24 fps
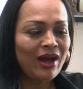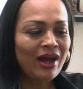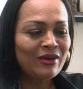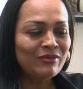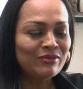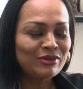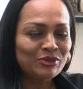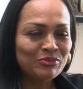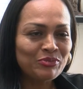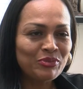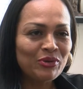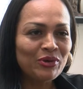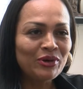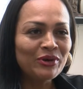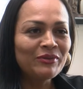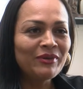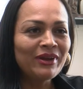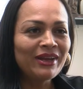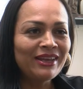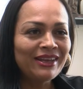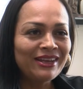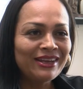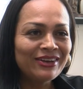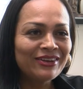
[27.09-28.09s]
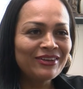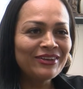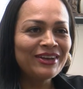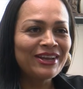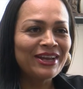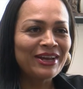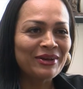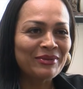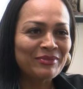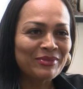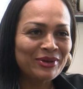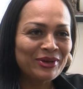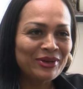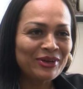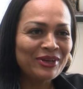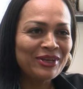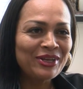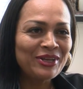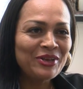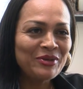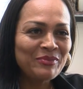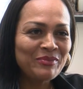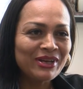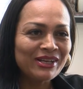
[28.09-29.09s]
I was born right here in
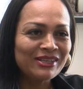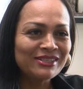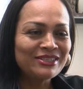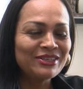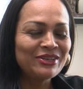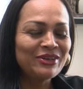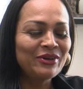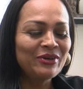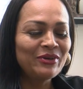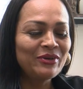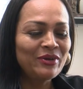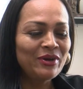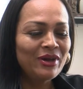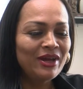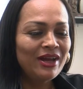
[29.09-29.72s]
Albuquerque, New Mexico.